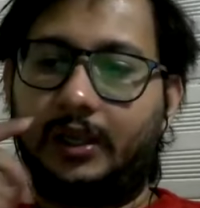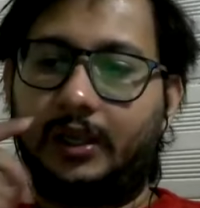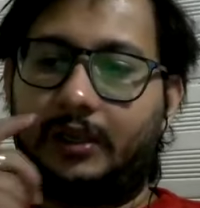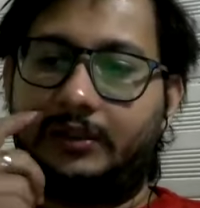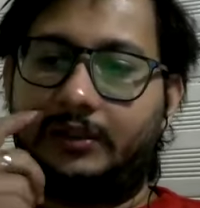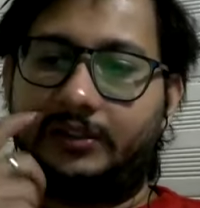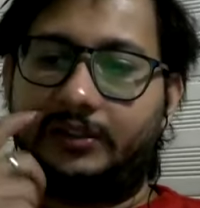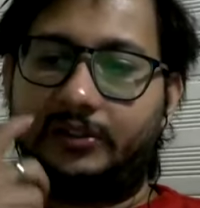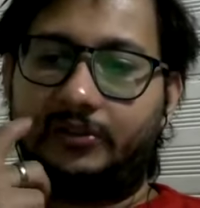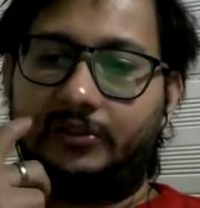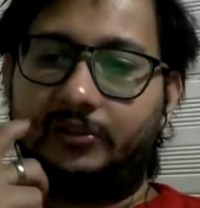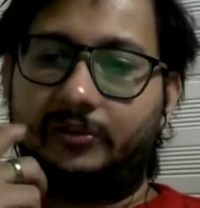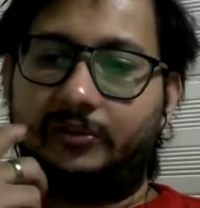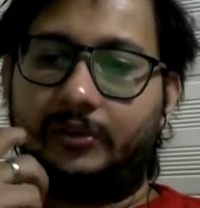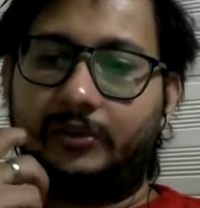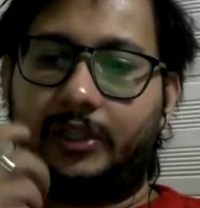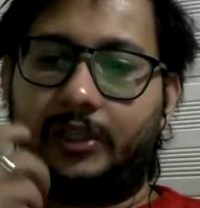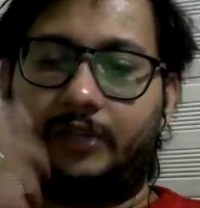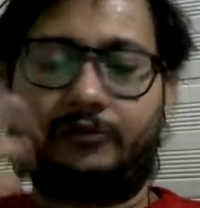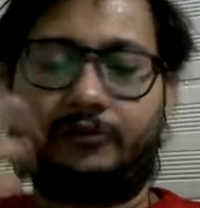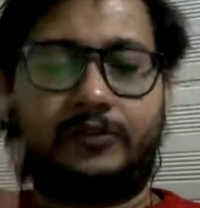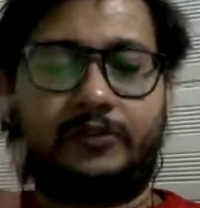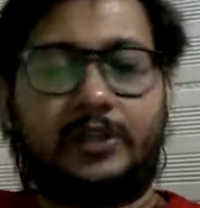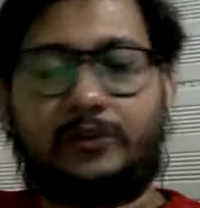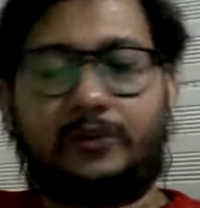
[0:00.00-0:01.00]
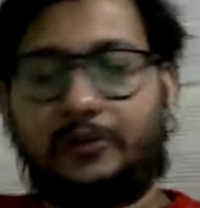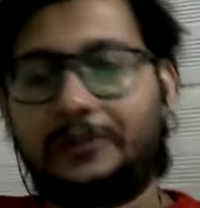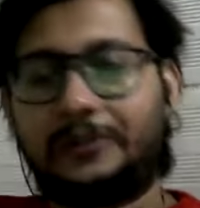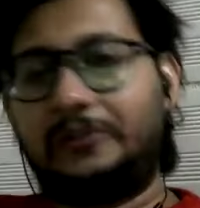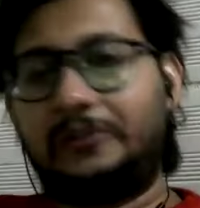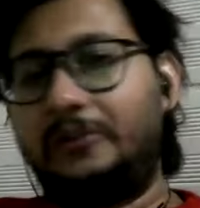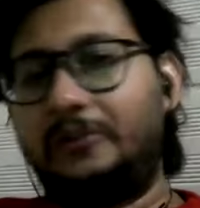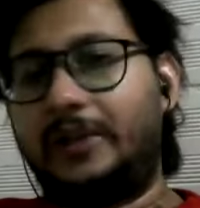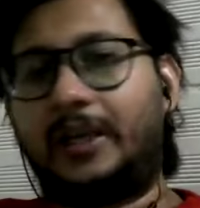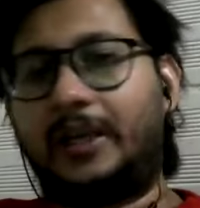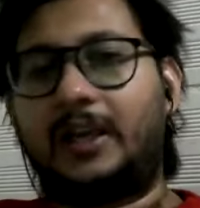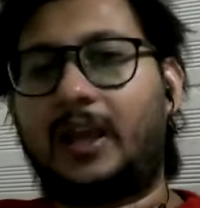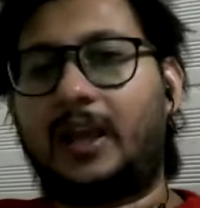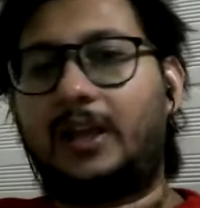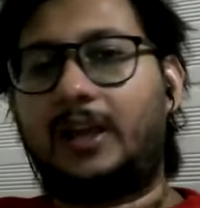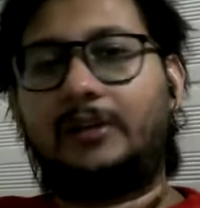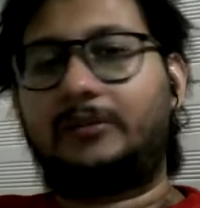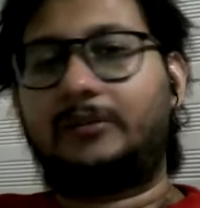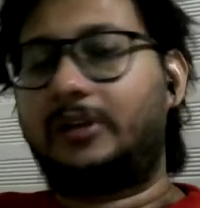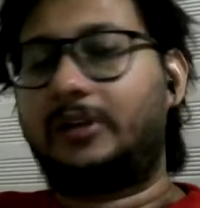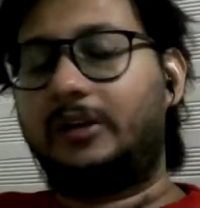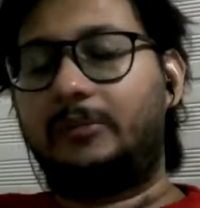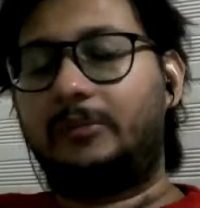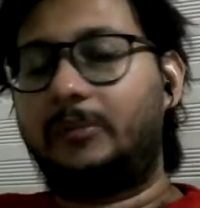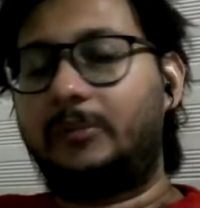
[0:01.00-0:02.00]
and if there was no
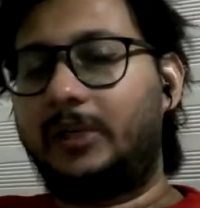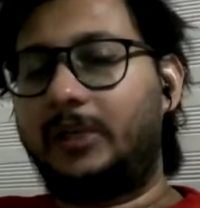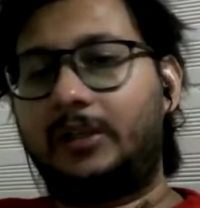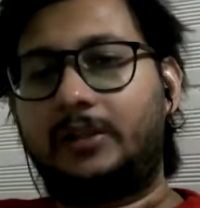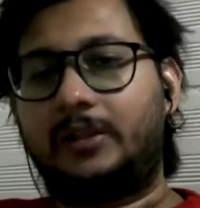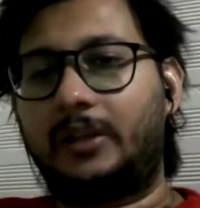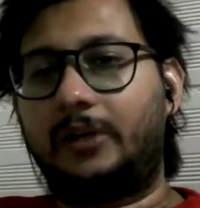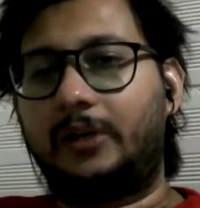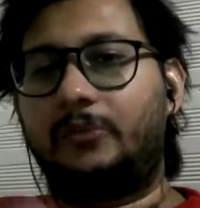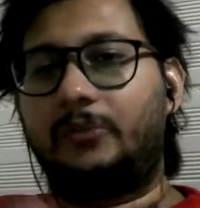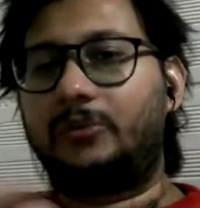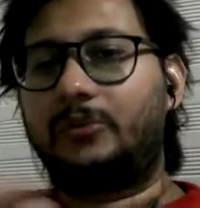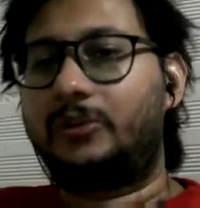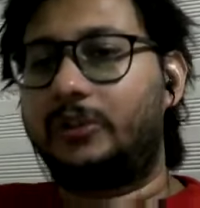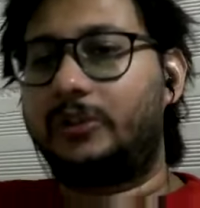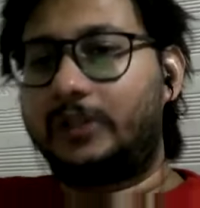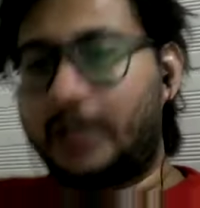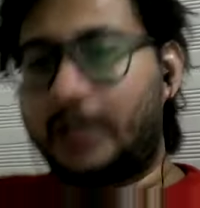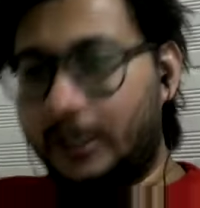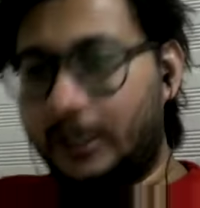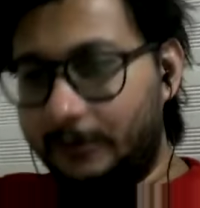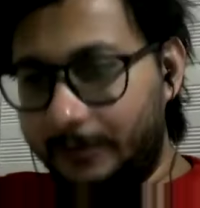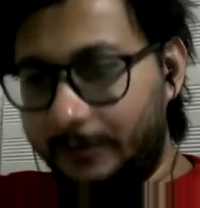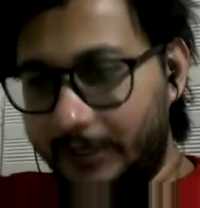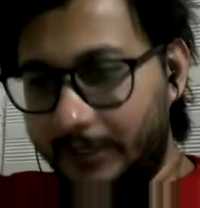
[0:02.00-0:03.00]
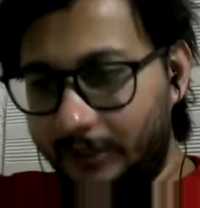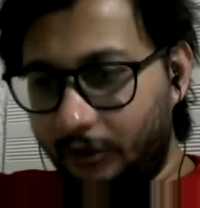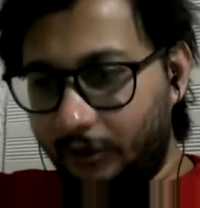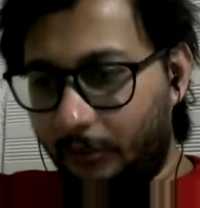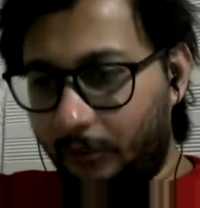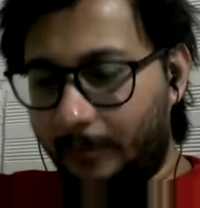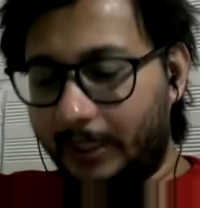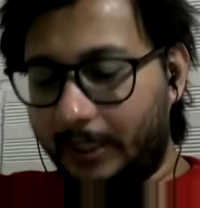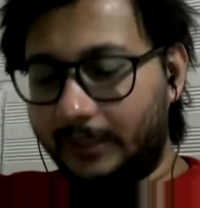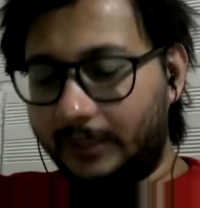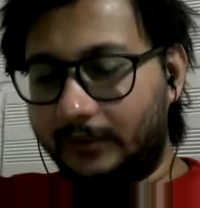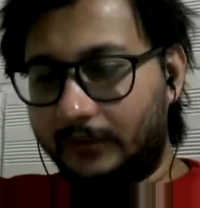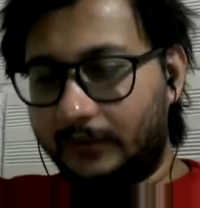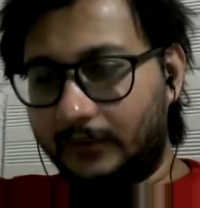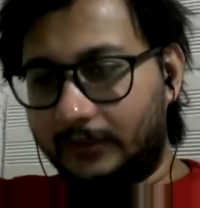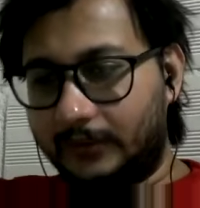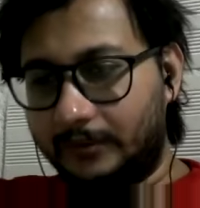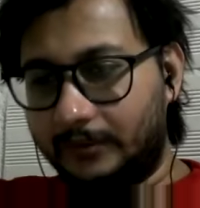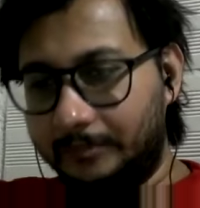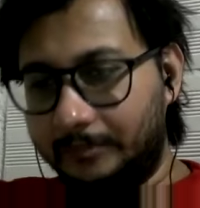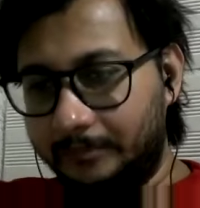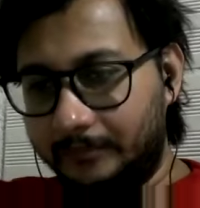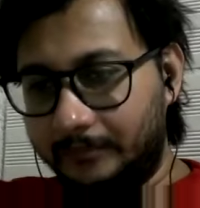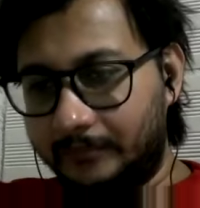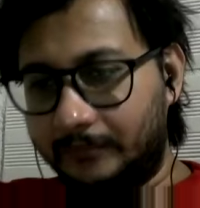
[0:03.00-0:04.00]
Enlightenment, there wouldn't have been
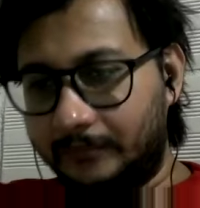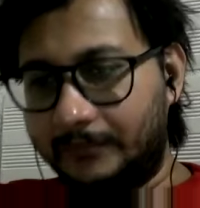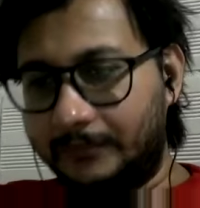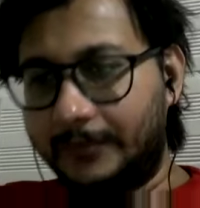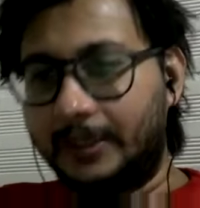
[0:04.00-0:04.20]
Romanticism.